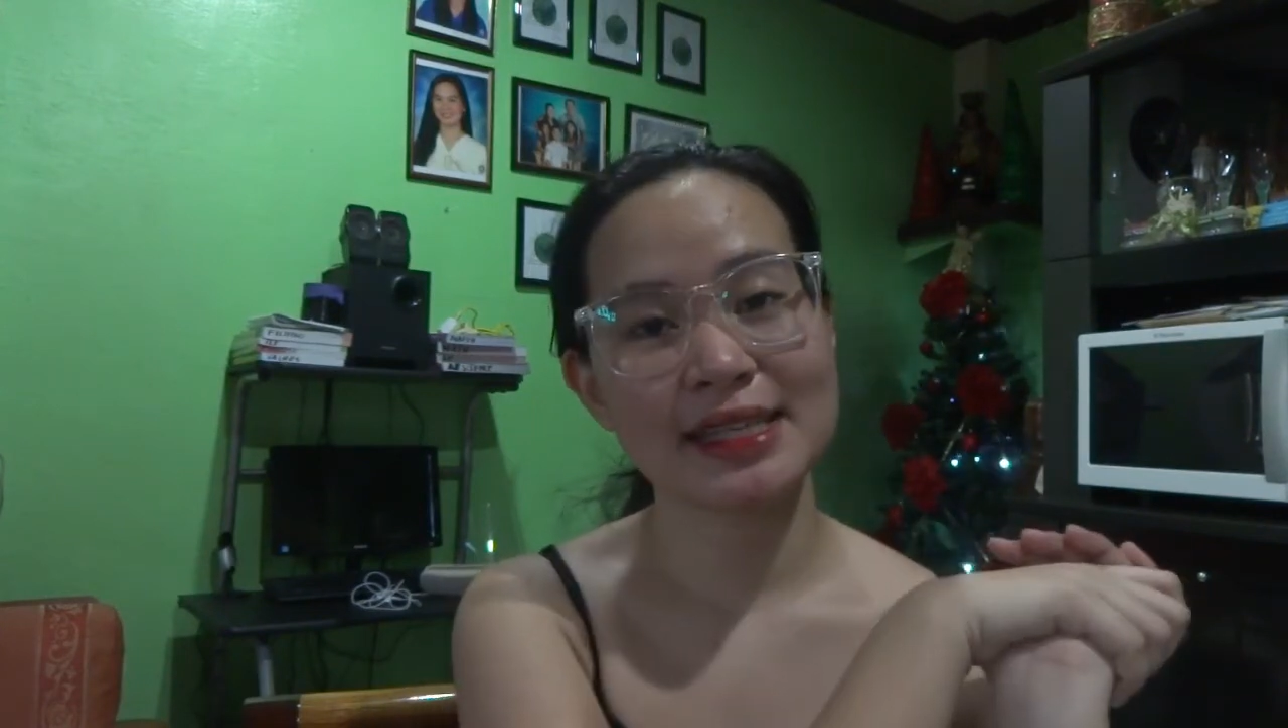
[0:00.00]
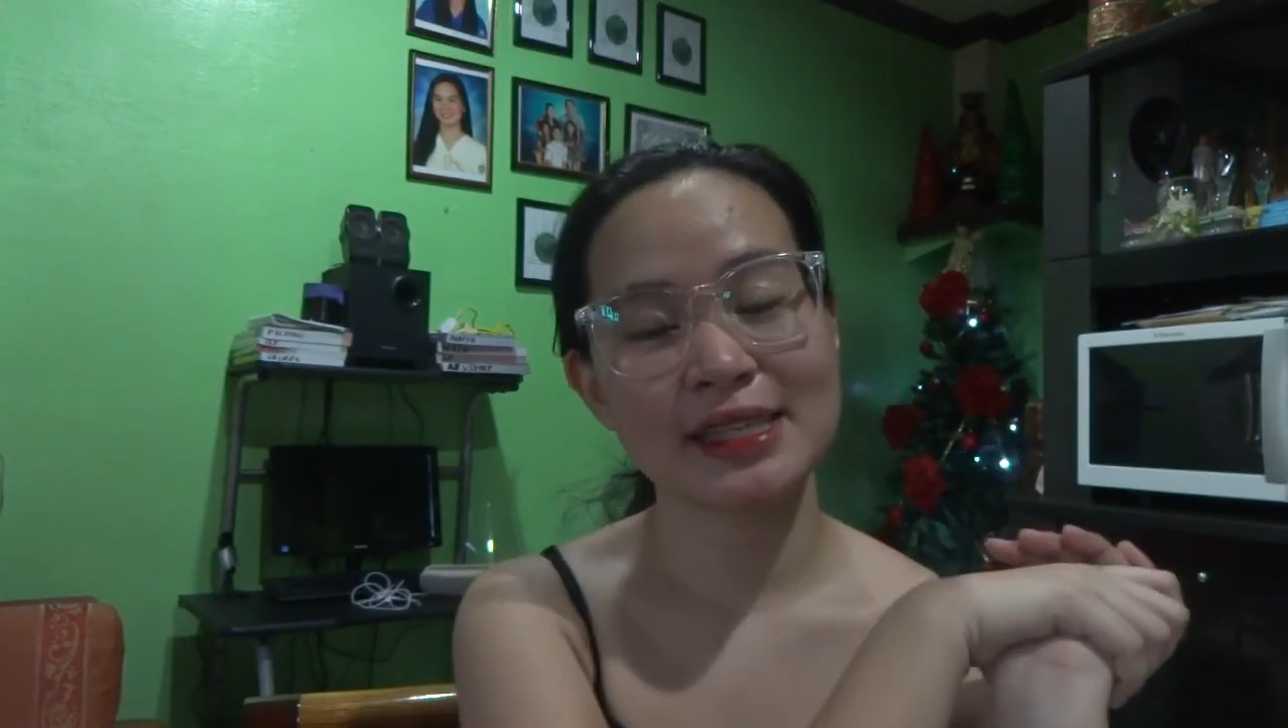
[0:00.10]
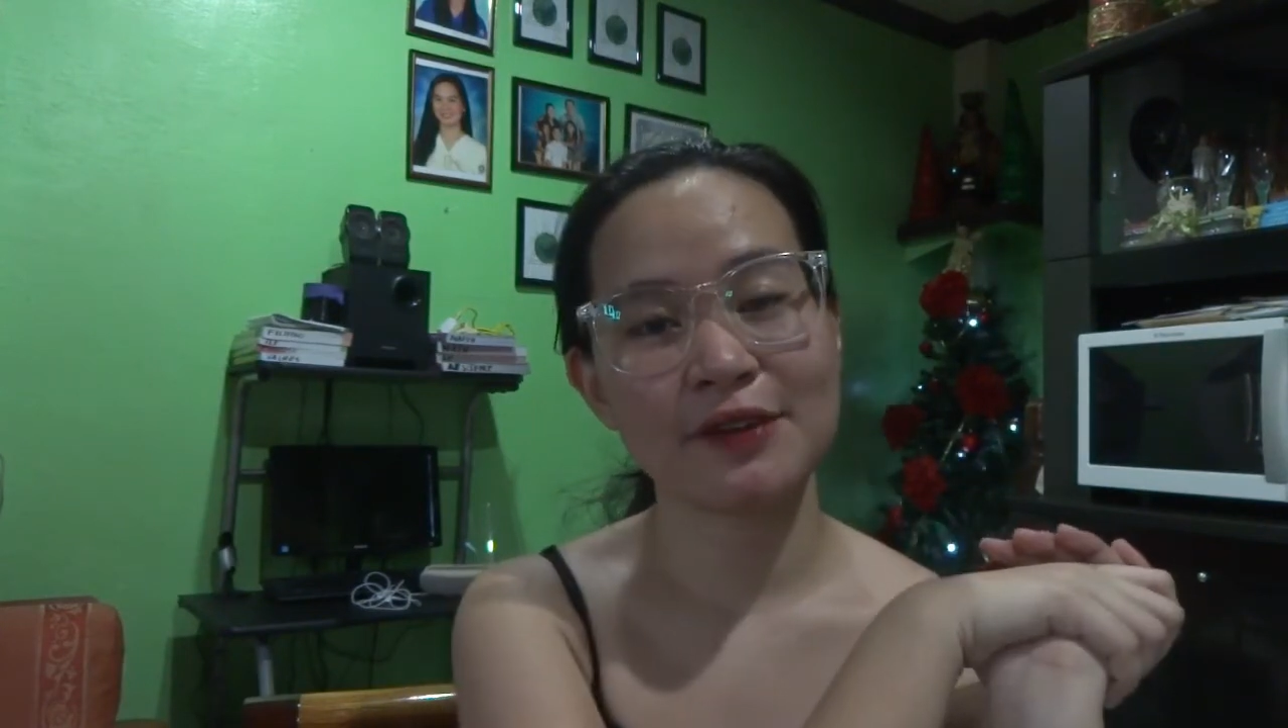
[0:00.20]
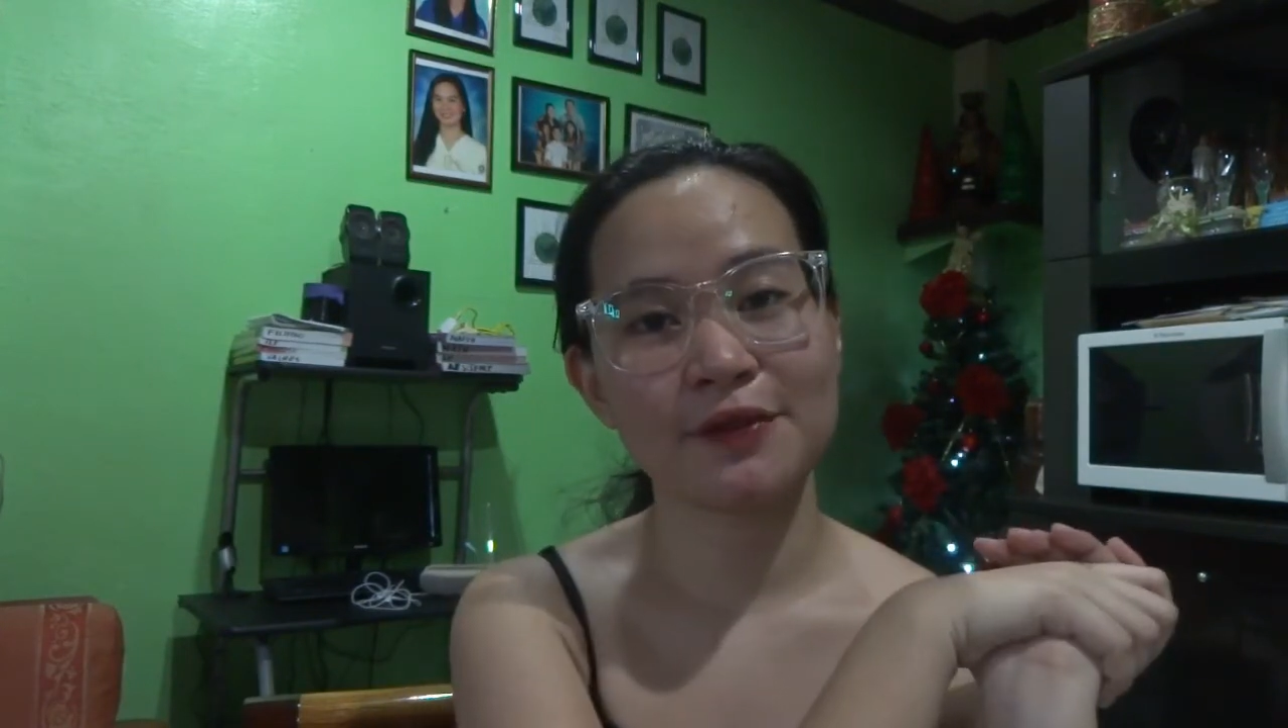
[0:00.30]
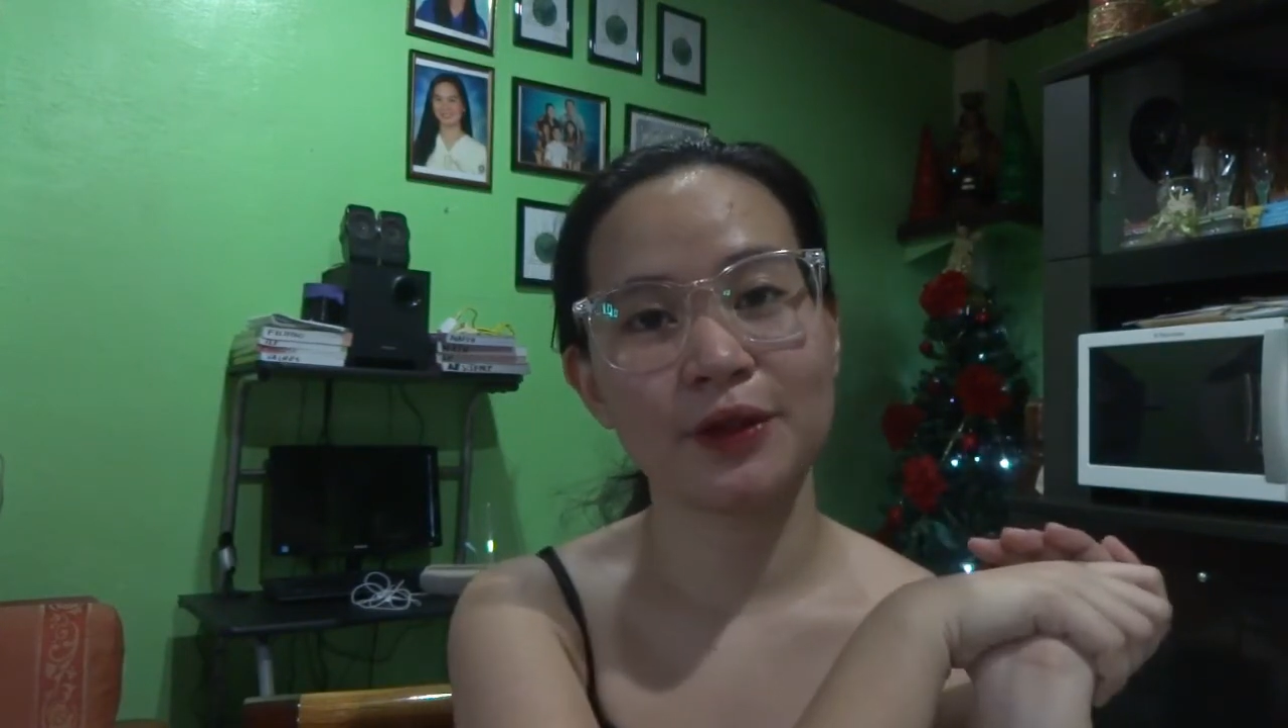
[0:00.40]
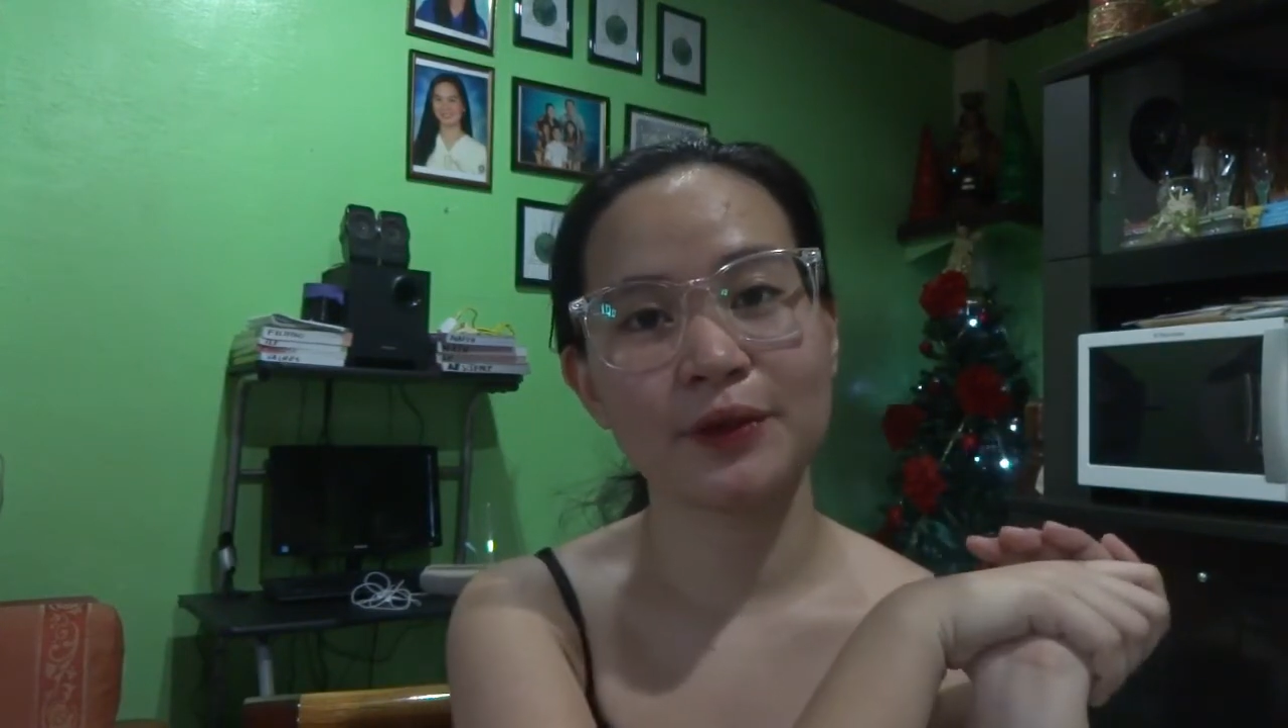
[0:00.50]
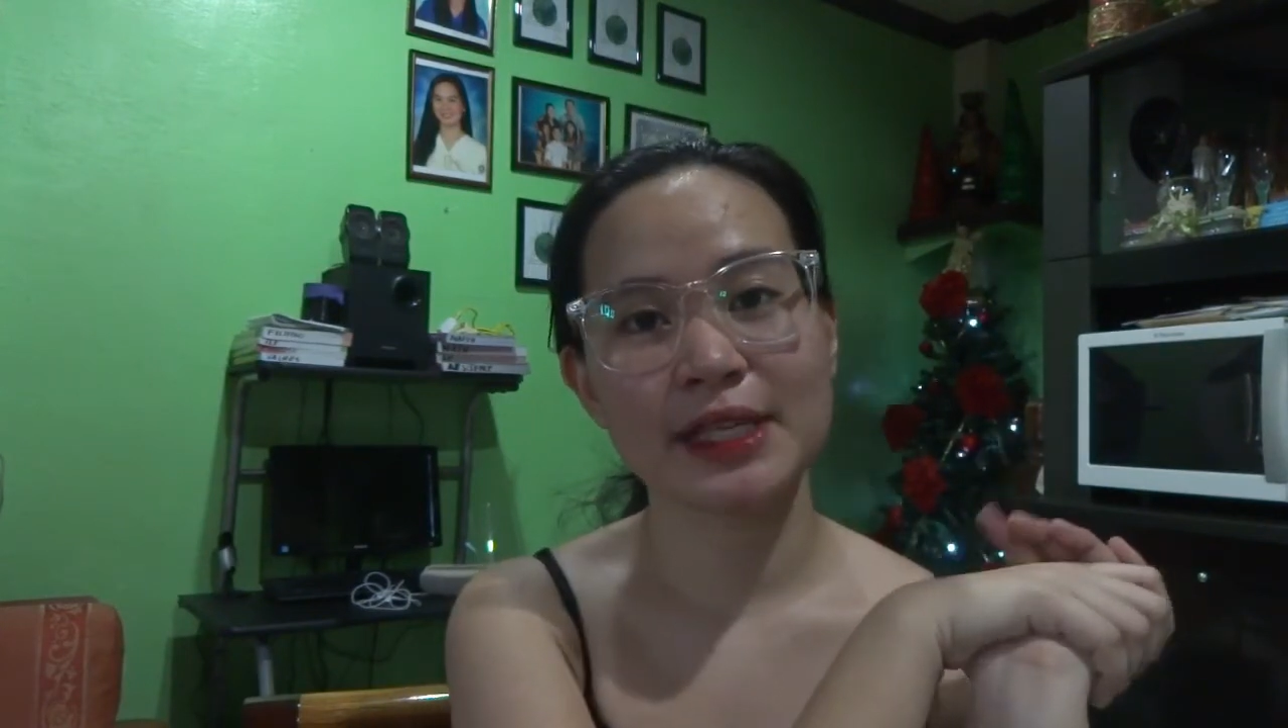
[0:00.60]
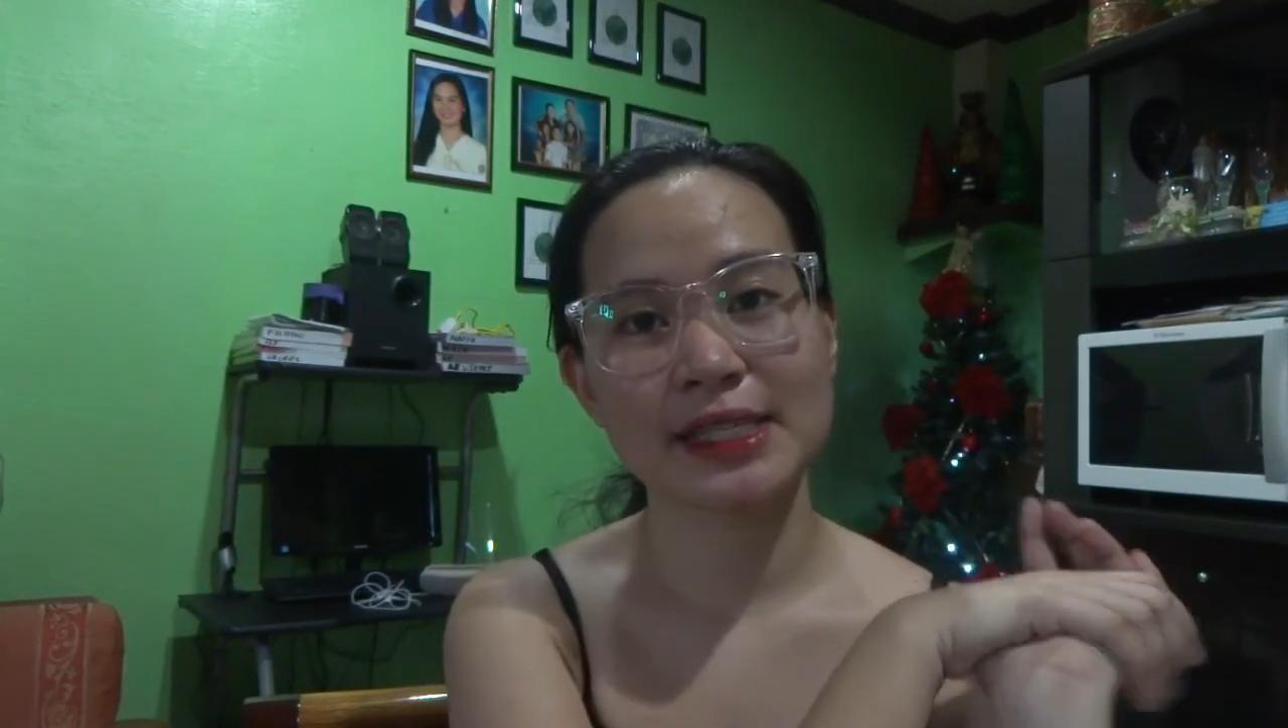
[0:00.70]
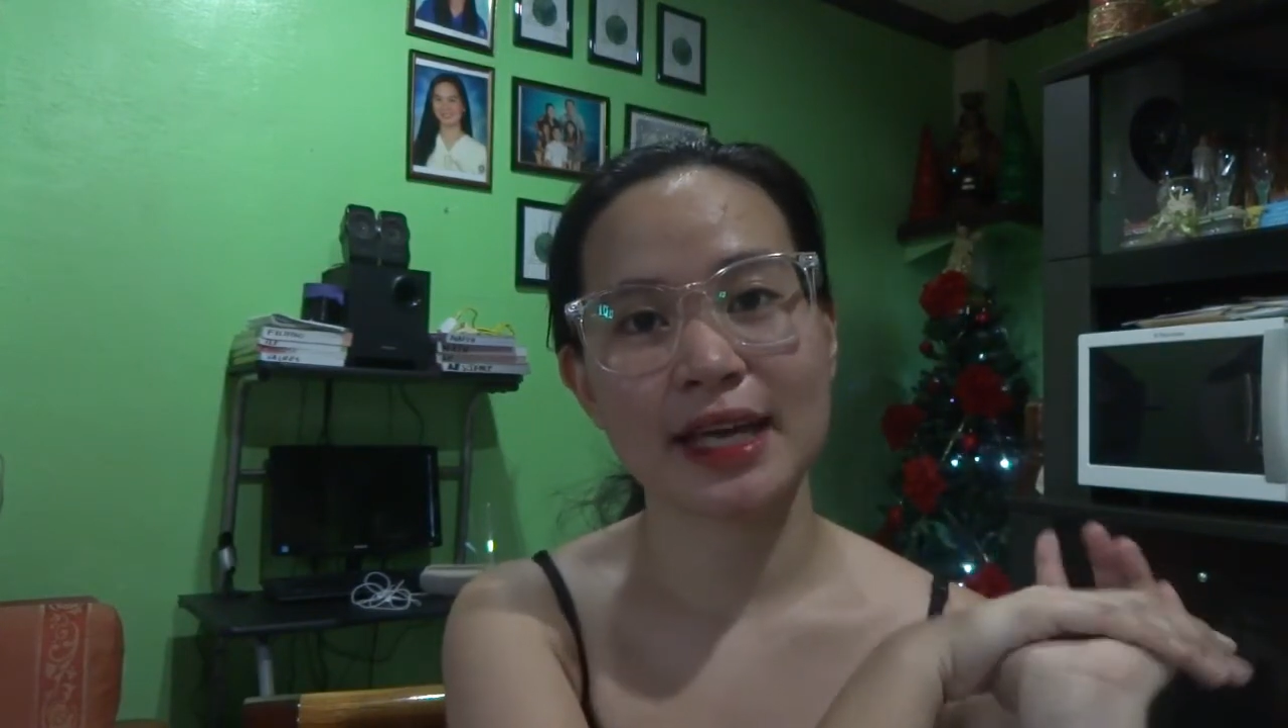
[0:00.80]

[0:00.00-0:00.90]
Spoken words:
safe always,